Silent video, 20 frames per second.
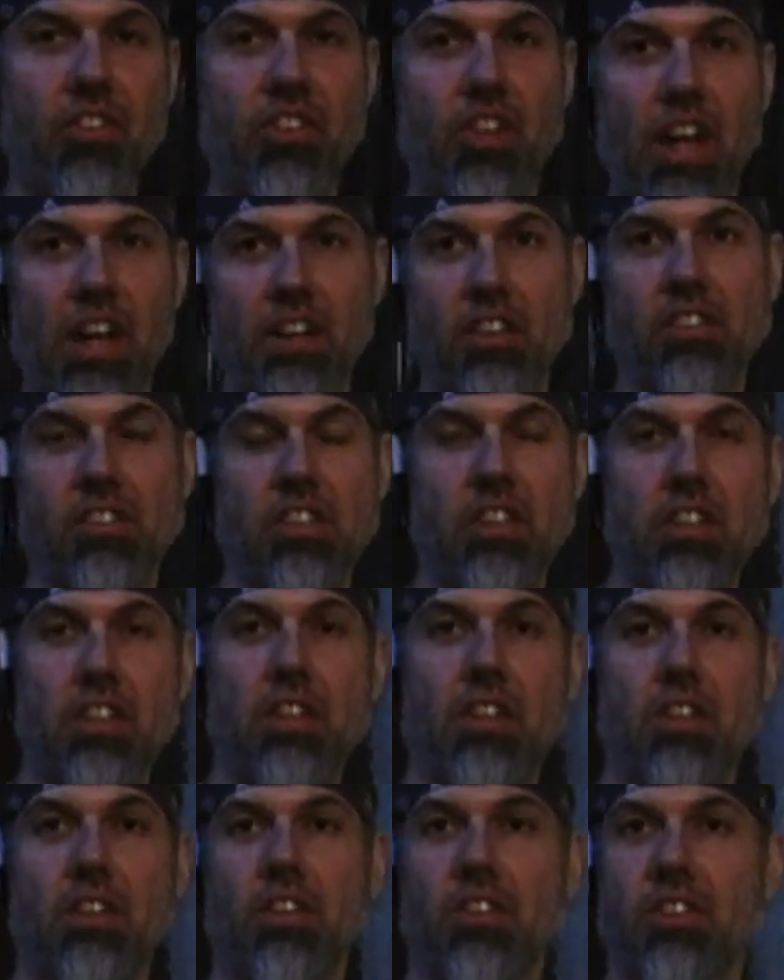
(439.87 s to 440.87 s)

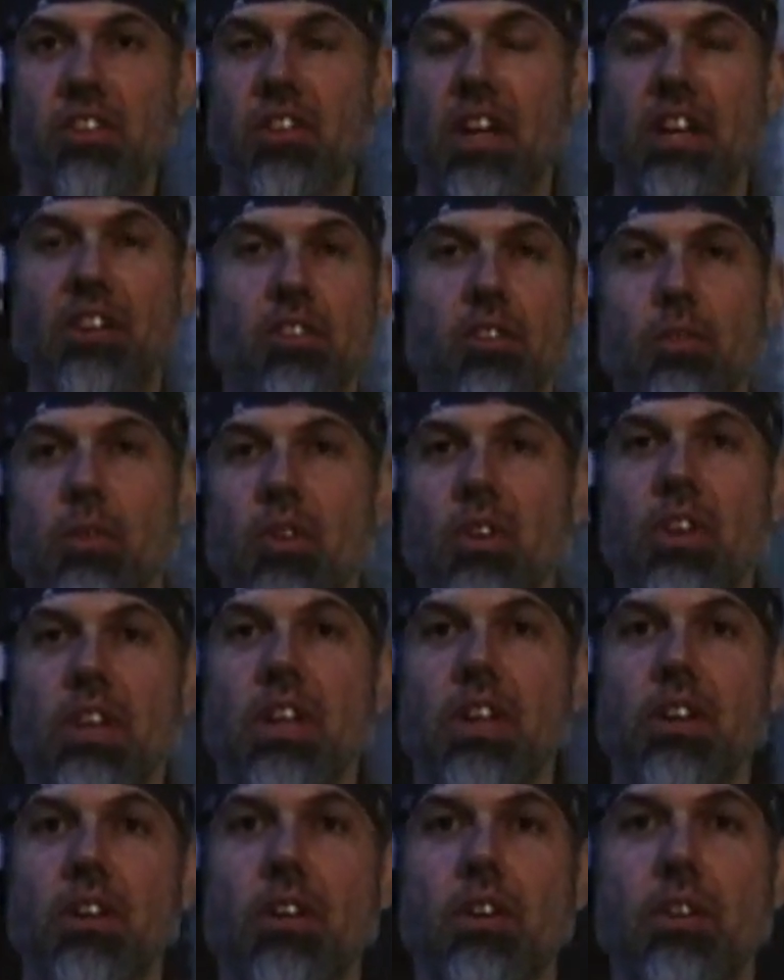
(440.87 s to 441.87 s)
sexy, sensual
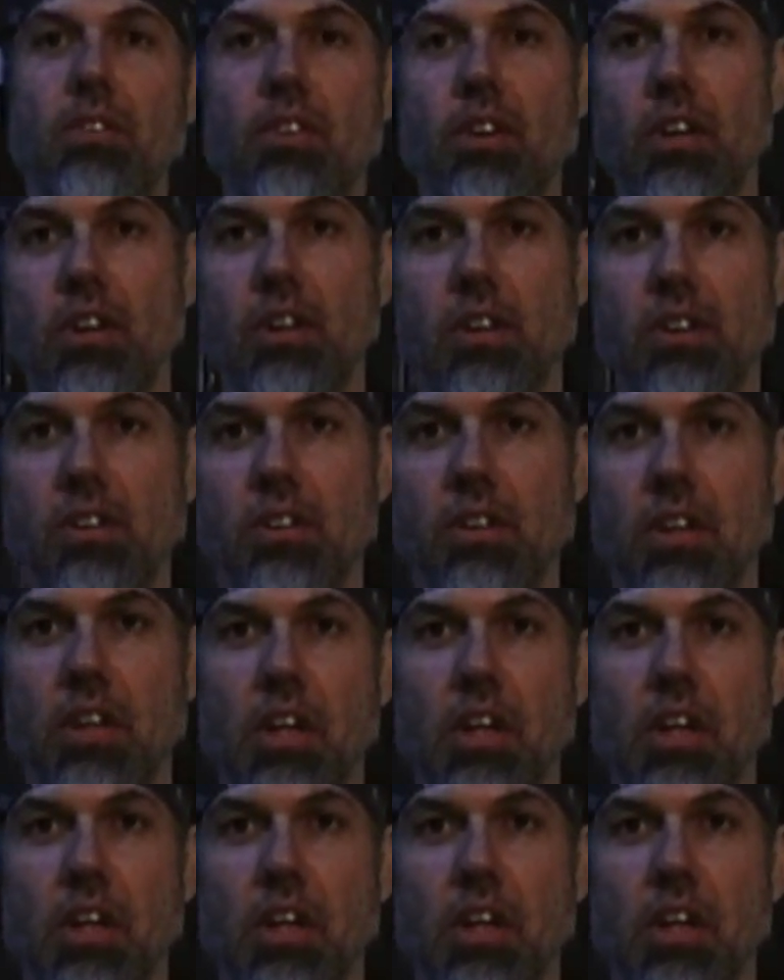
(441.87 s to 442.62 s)
giggle of hers.